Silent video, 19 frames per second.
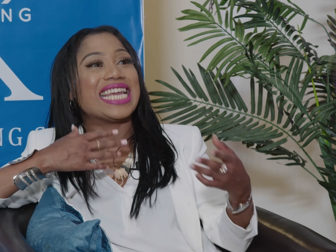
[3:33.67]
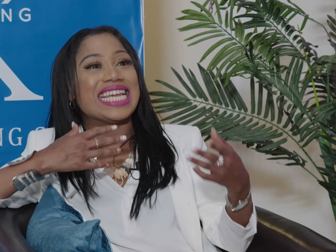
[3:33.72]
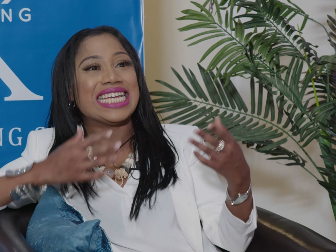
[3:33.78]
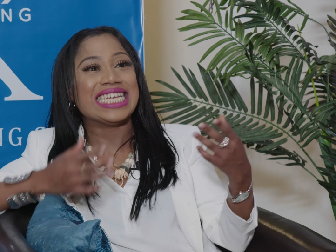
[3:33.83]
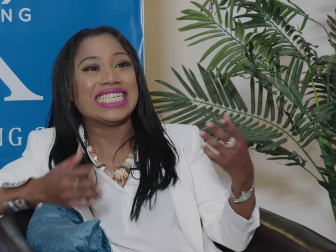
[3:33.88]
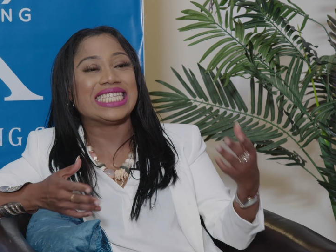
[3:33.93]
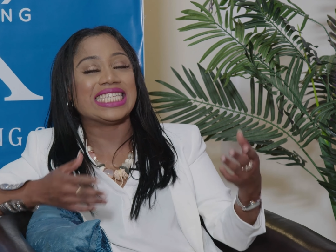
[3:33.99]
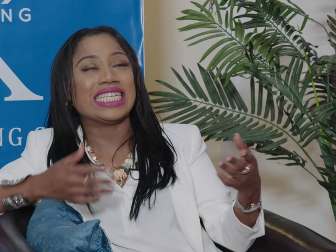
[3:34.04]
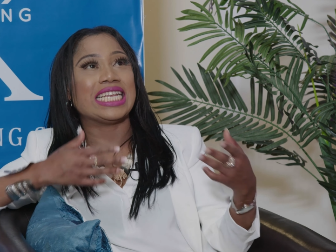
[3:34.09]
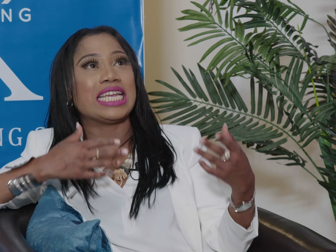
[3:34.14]

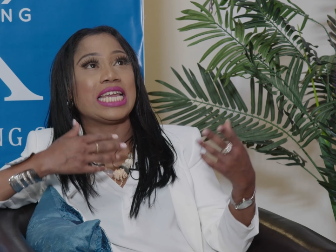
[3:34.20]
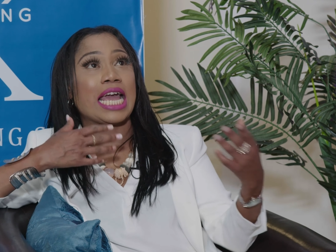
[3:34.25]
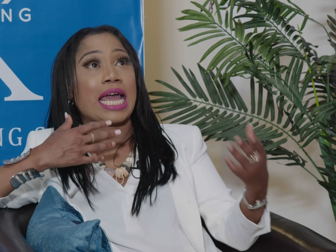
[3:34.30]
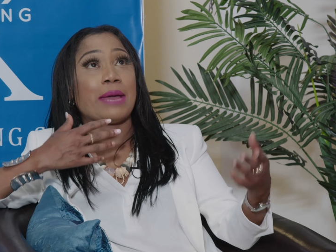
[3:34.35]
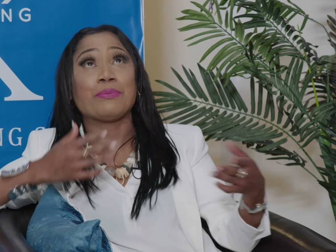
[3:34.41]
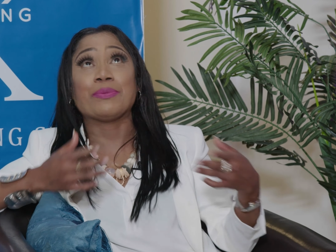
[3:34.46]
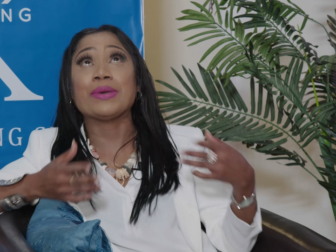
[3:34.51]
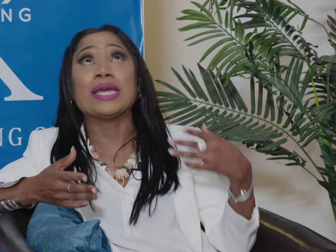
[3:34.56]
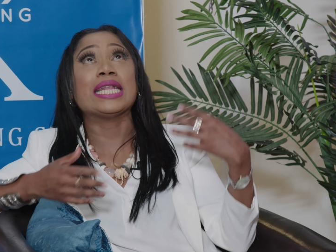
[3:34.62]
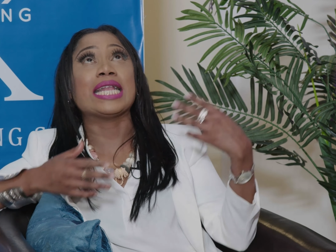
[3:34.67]
easily
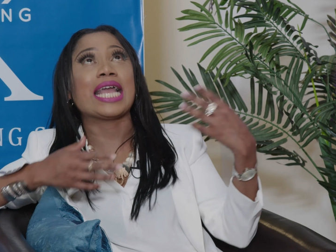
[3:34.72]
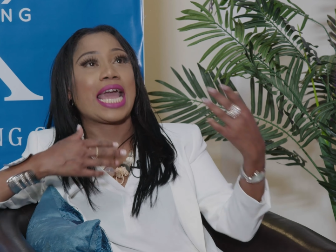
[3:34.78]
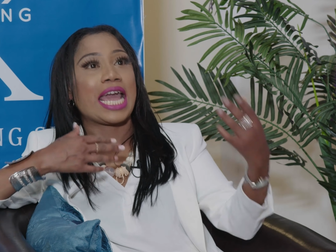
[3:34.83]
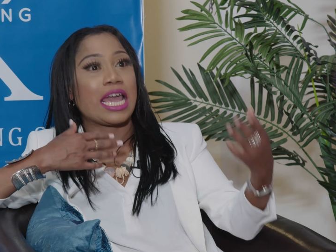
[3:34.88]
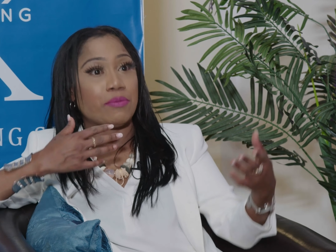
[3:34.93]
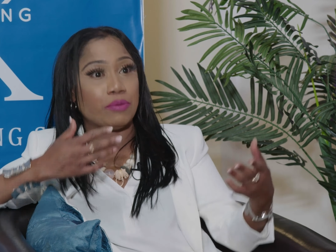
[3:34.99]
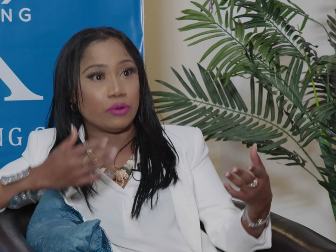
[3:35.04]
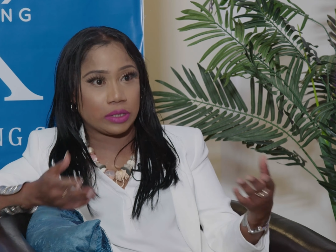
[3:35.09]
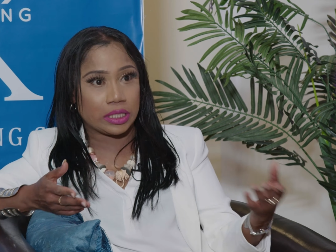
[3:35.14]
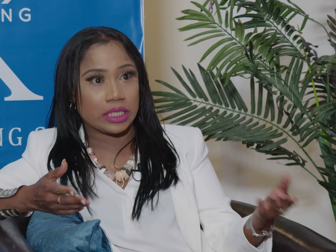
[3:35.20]
been
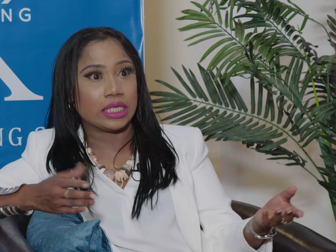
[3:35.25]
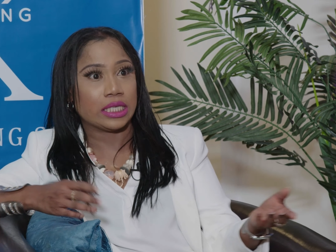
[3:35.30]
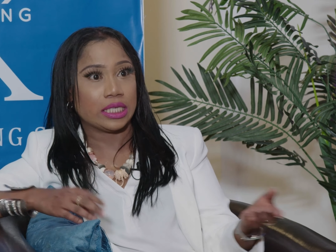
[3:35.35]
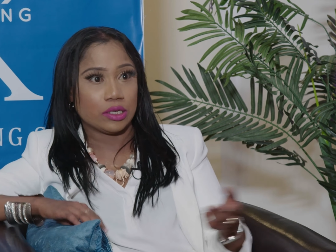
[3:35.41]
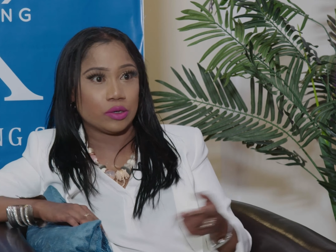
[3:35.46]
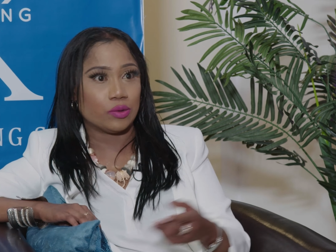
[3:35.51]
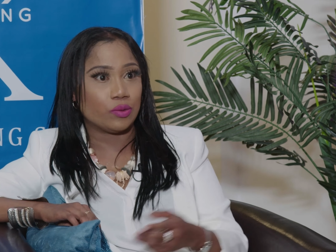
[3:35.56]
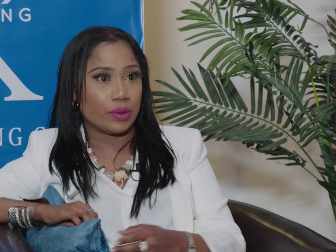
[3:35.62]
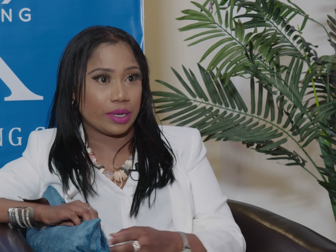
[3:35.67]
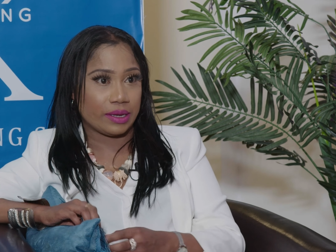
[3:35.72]
able to
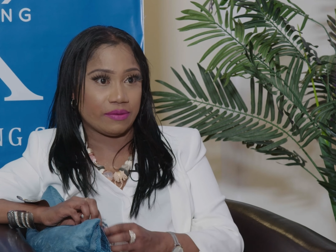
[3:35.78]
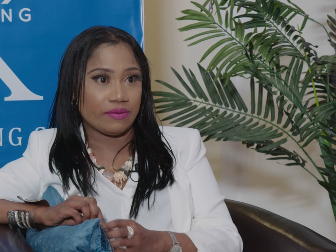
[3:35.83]
deal